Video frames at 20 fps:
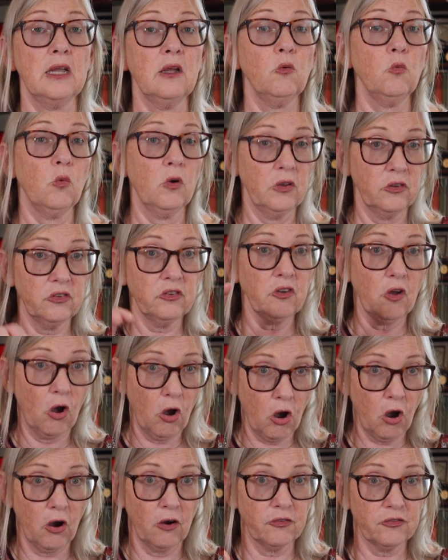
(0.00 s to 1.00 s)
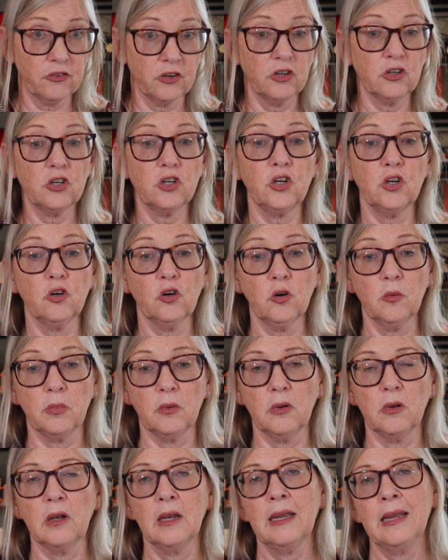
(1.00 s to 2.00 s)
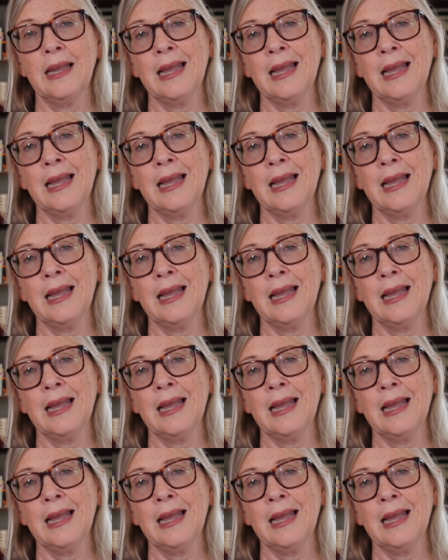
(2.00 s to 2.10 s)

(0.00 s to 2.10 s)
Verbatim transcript: it was often curable.